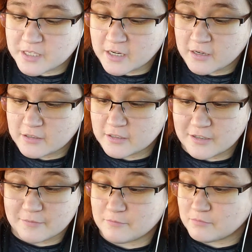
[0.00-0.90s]
here.
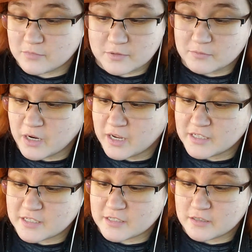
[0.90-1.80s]

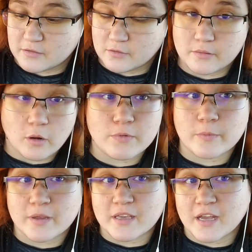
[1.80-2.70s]
Nice. Hopefully
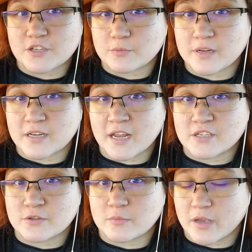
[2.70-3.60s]
we can catch a raid today, too.
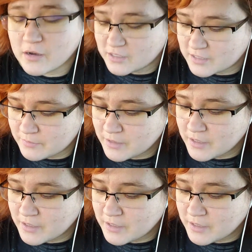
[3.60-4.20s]
That'd be awesome.